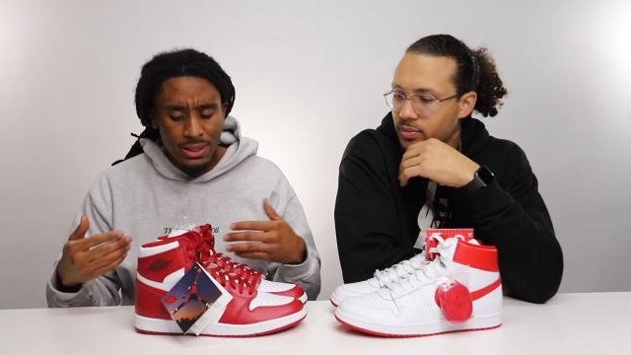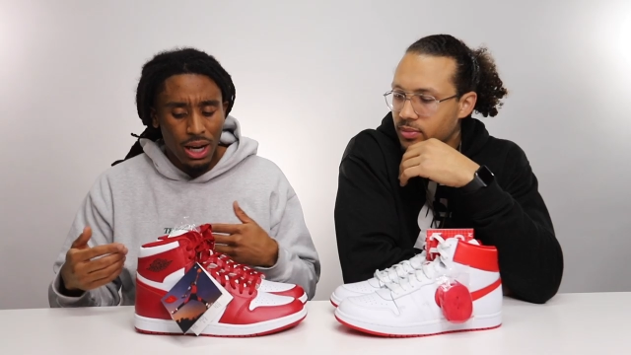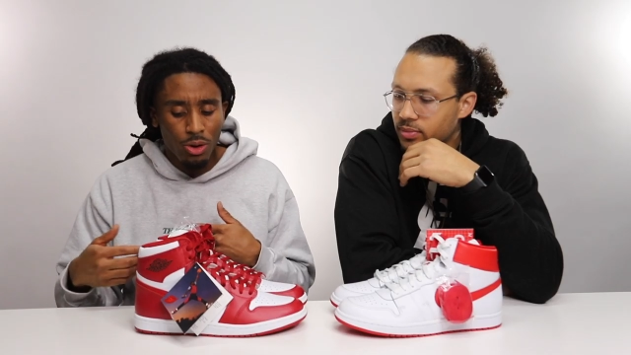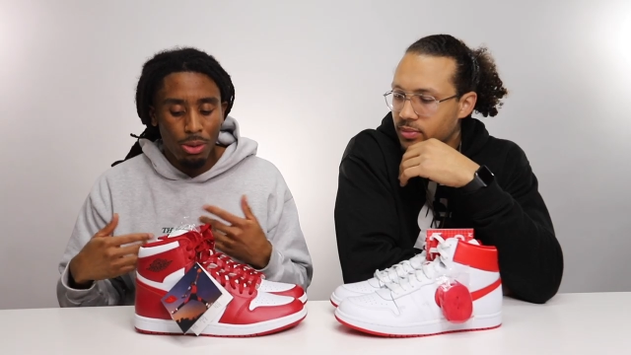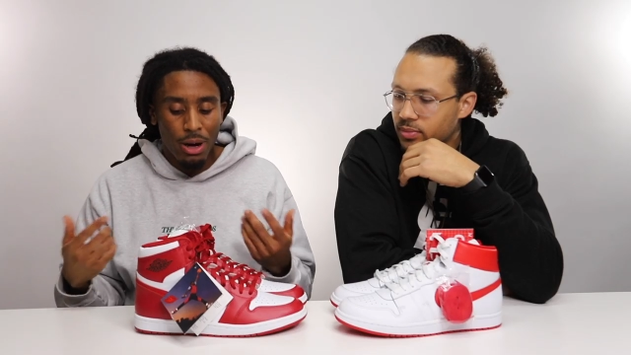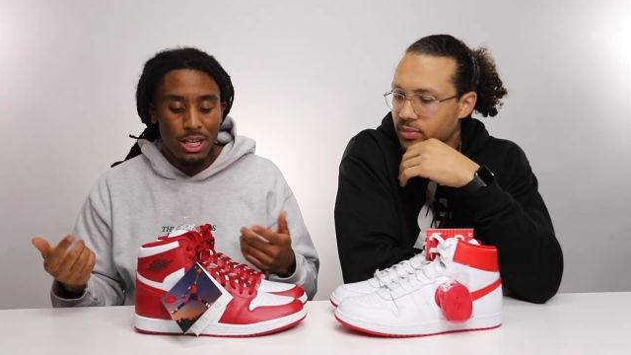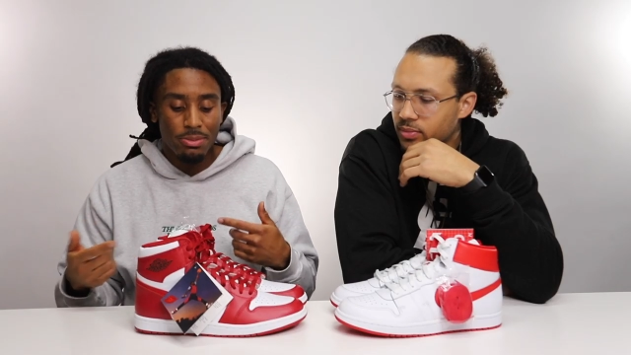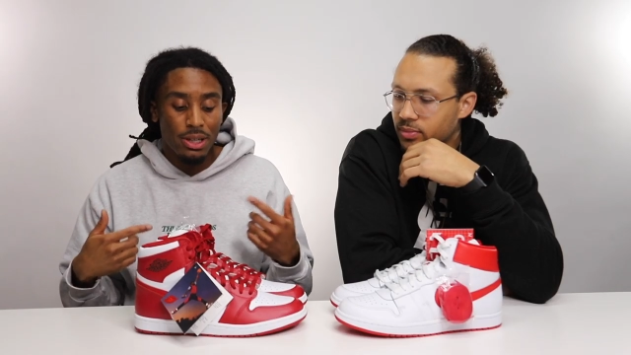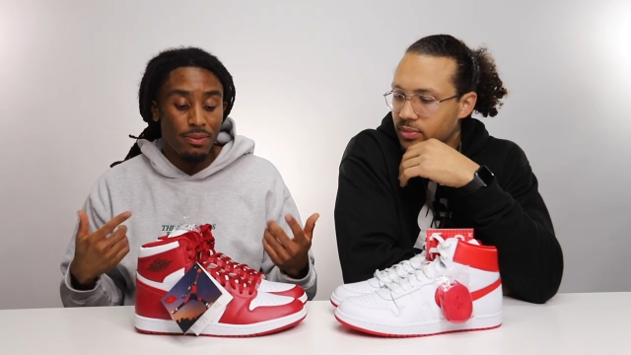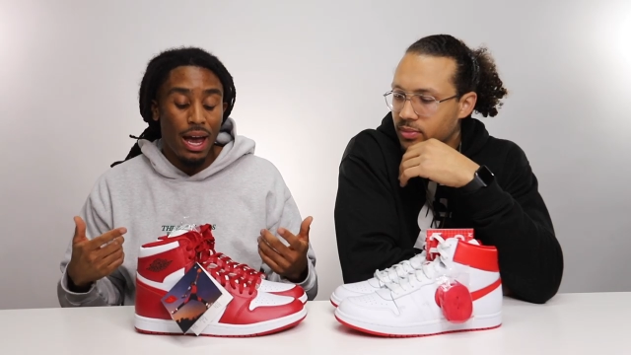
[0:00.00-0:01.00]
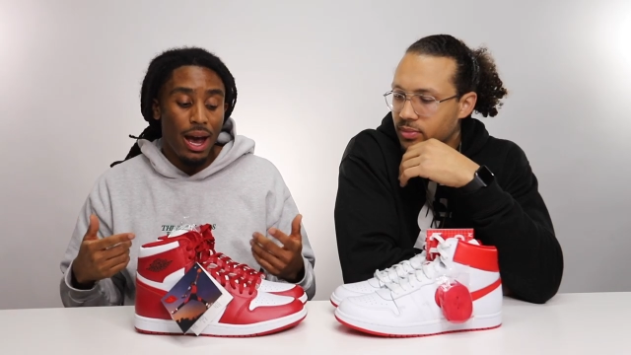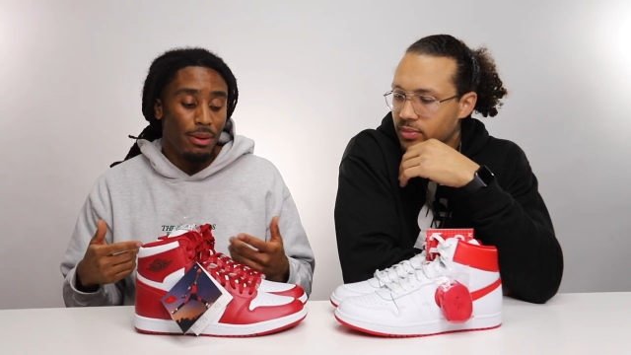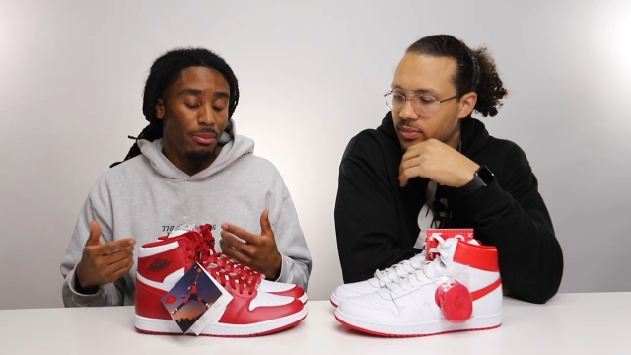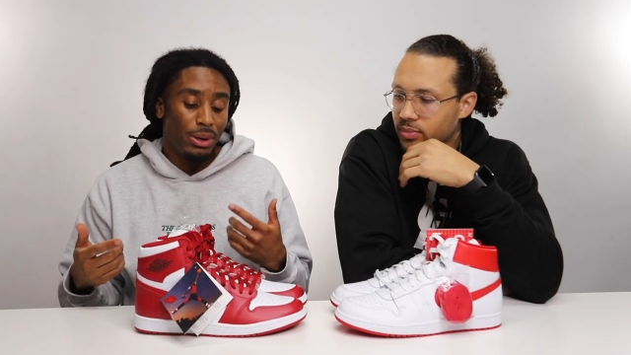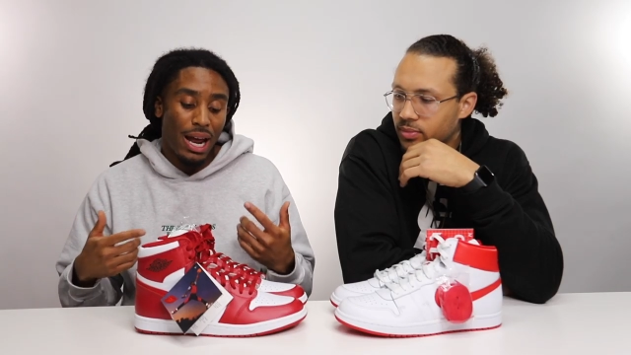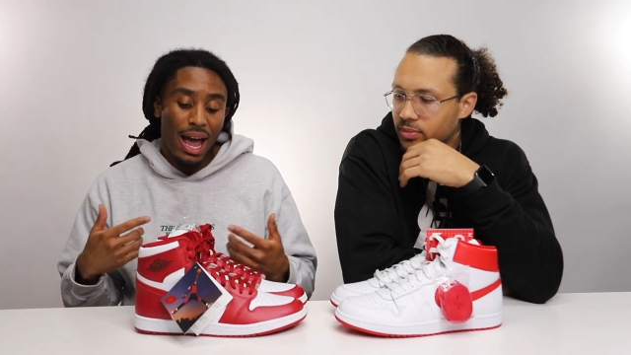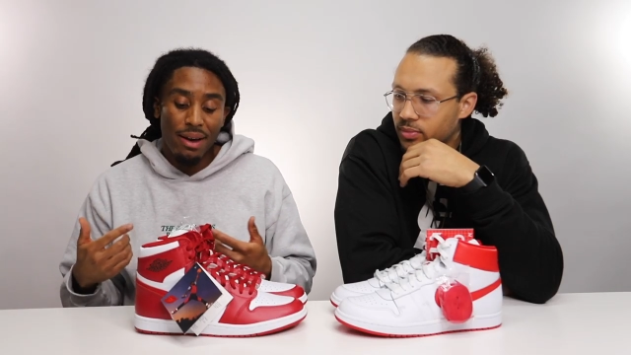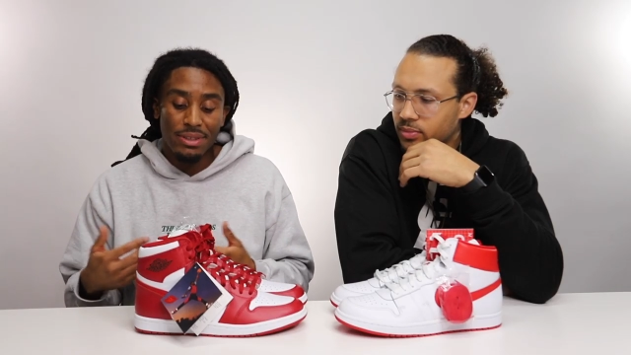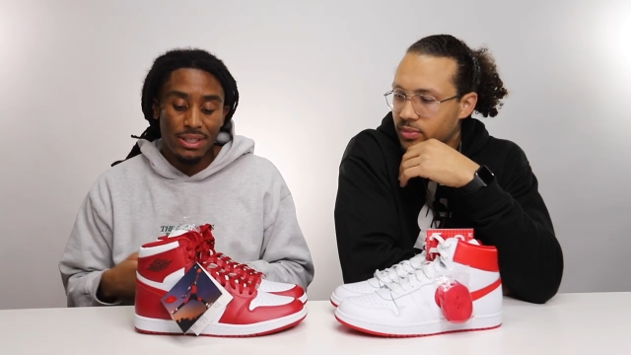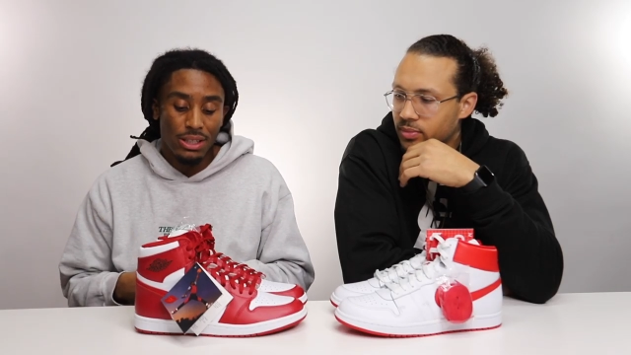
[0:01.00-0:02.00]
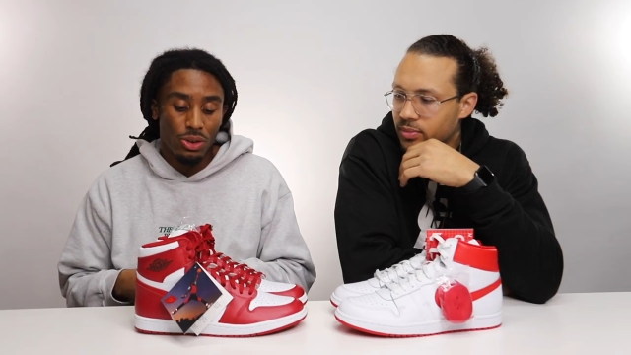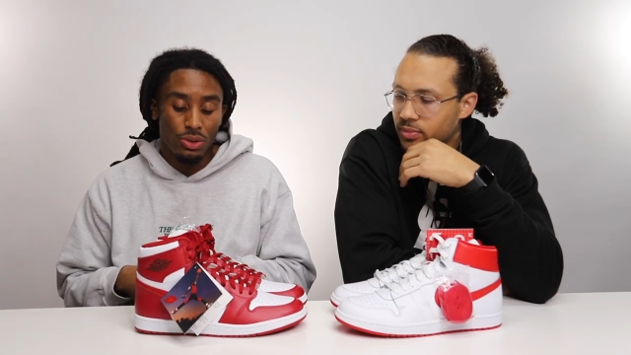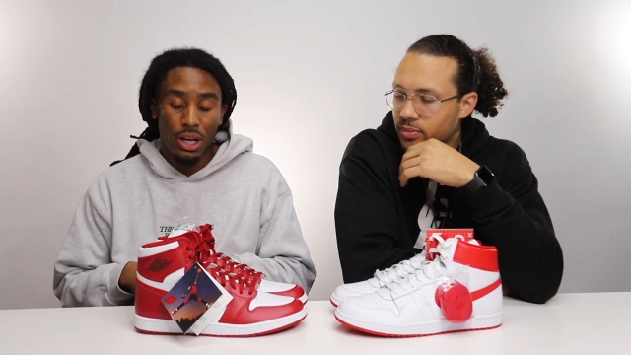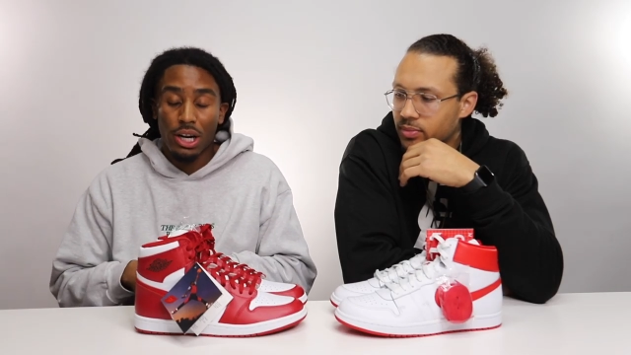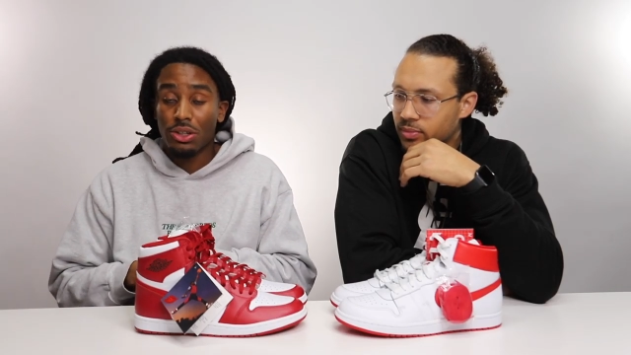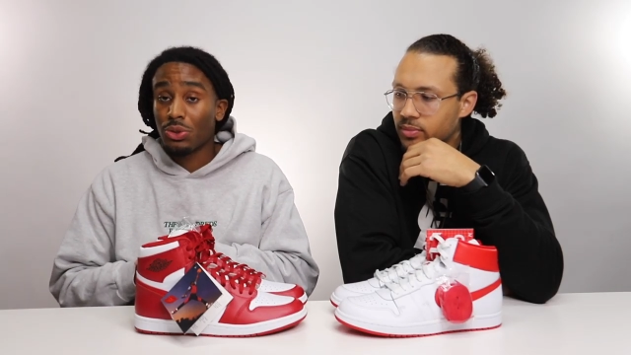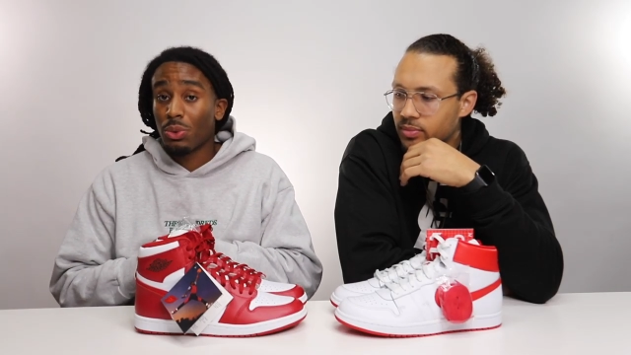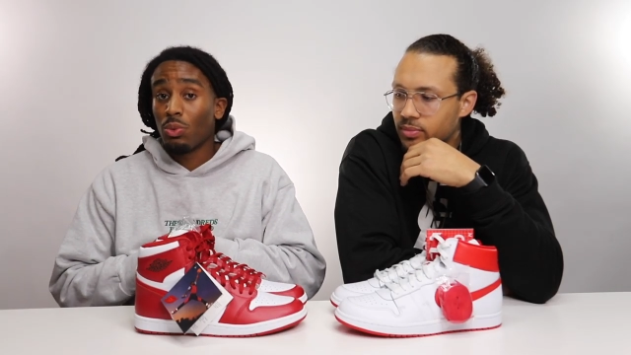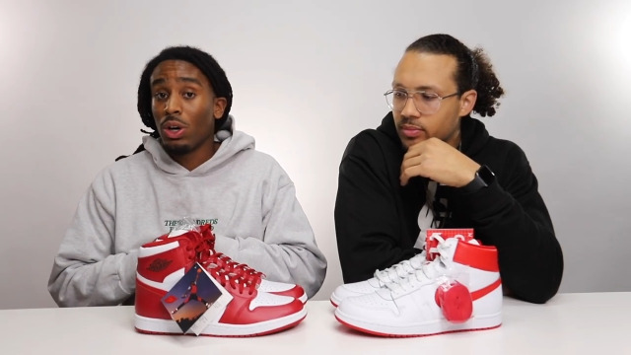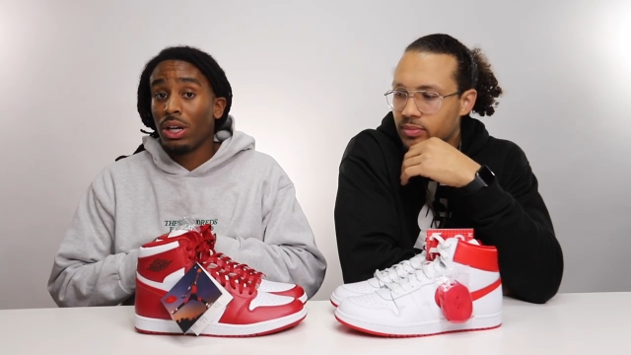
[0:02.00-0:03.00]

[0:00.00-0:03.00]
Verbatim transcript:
Speaker 1: And this kind of reminds me of that, but I haven't seen it on the Air Jordan